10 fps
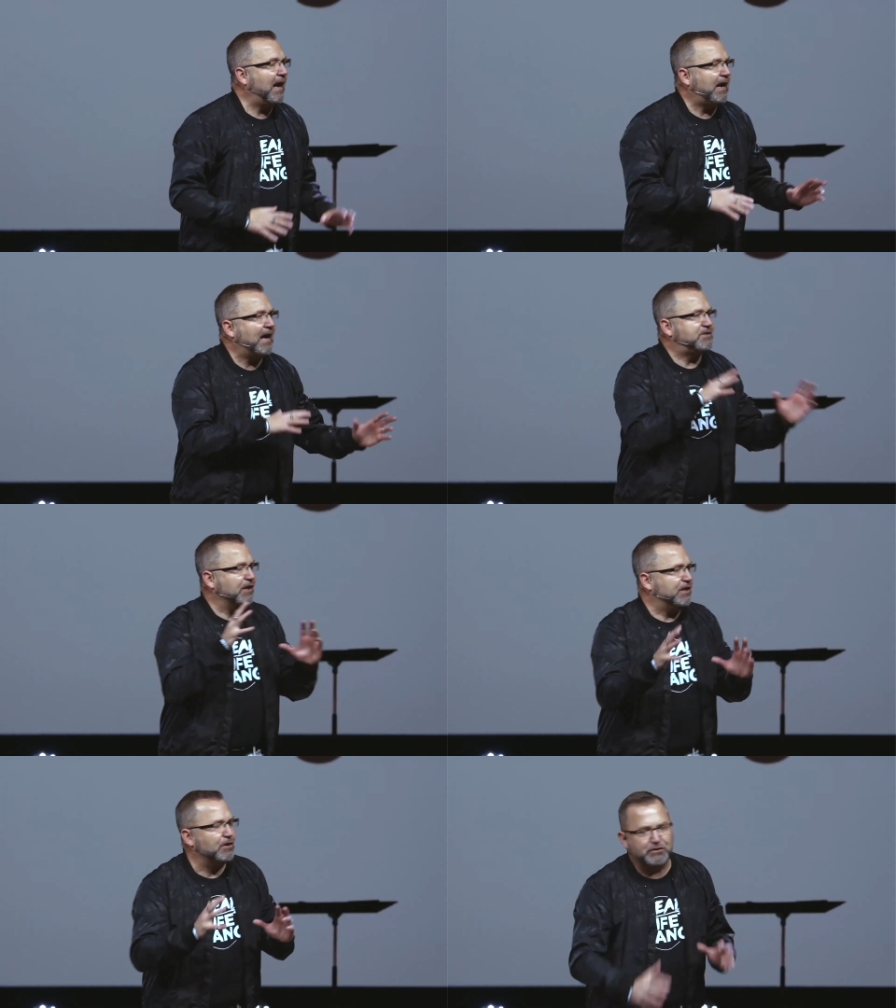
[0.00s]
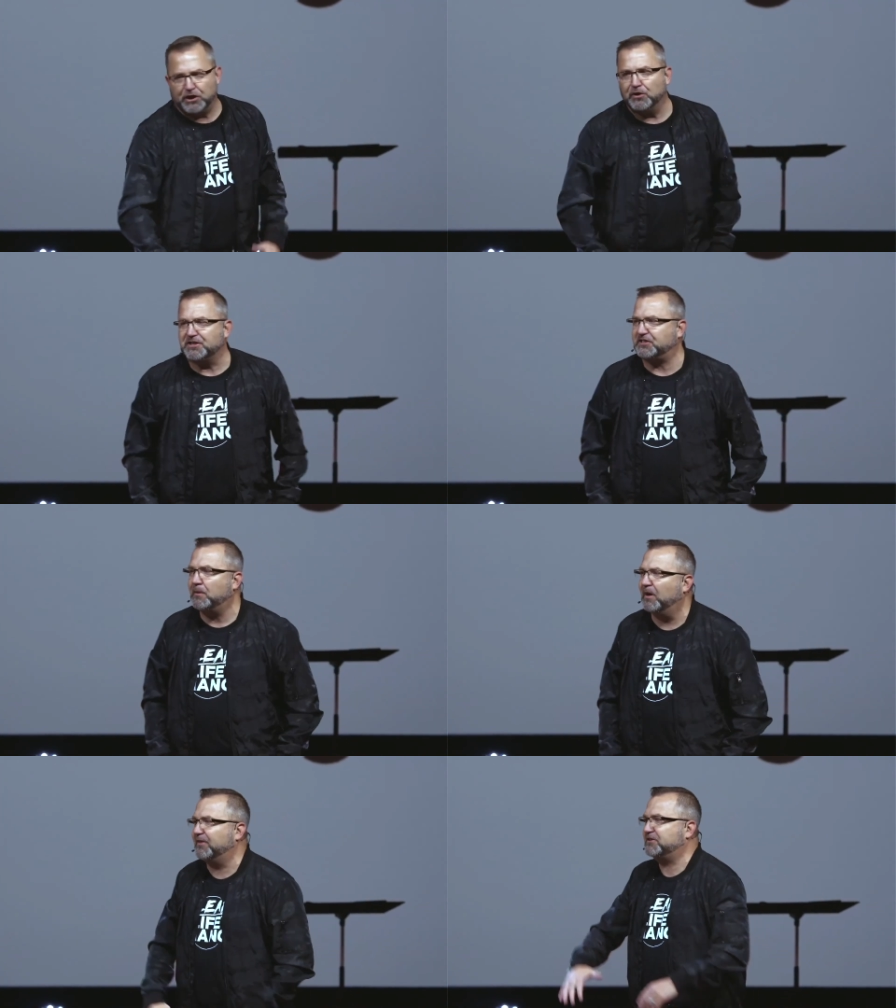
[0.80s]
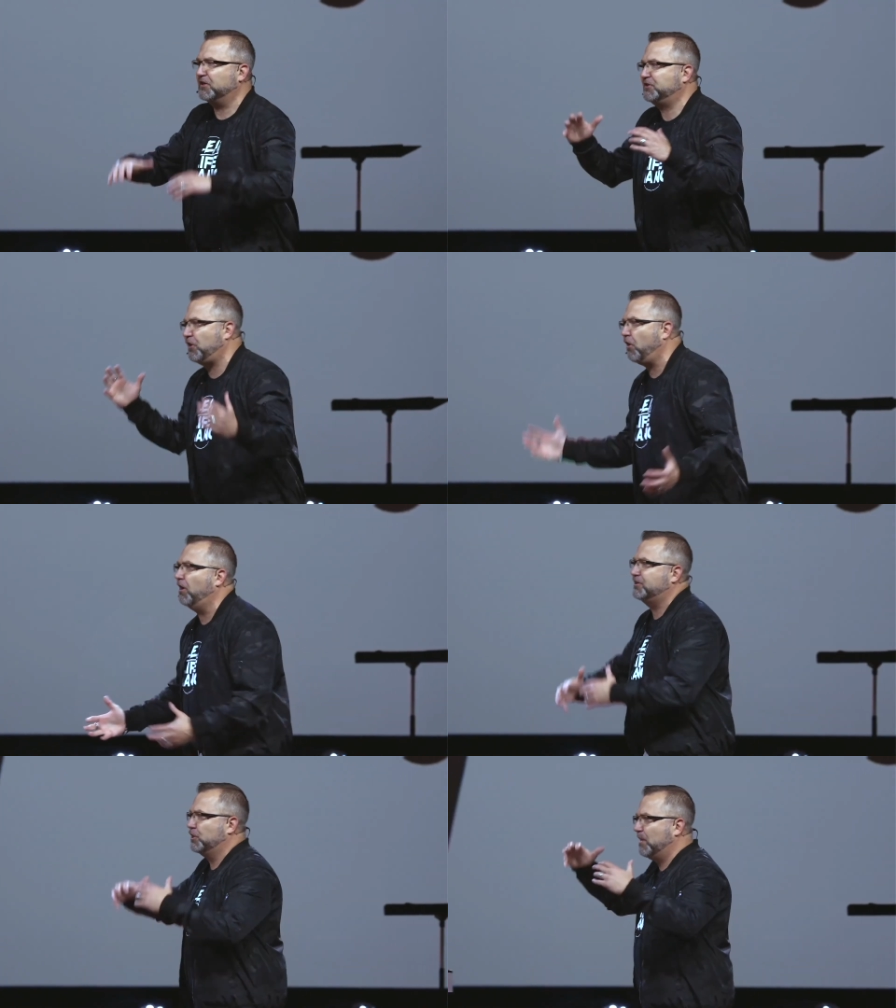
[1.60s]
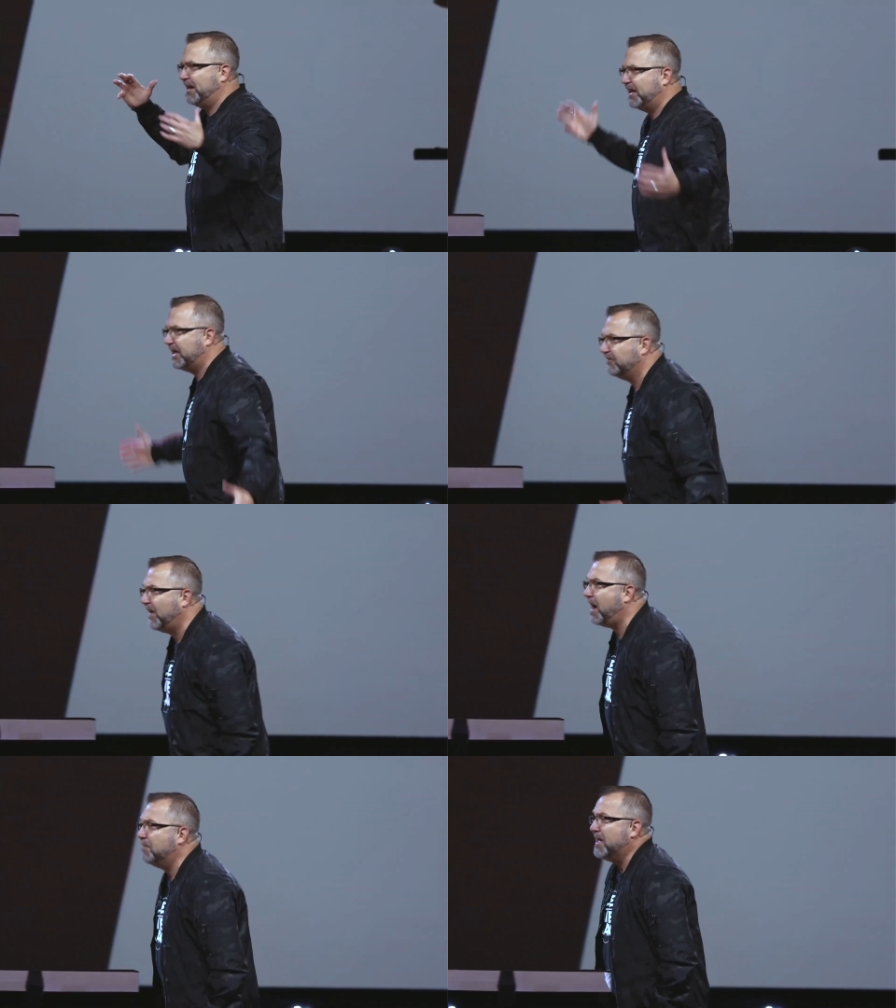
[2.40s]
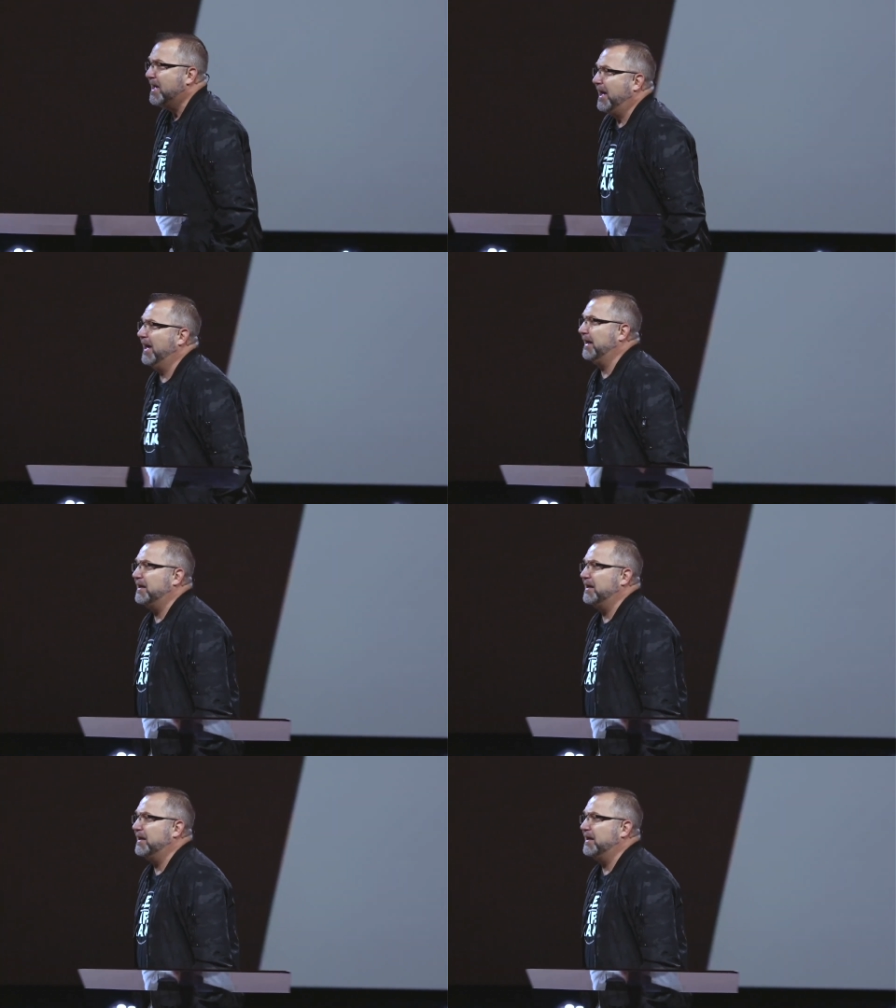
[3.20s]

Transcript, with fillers: God's going to use you to someone that's discouraged and ready to give up and,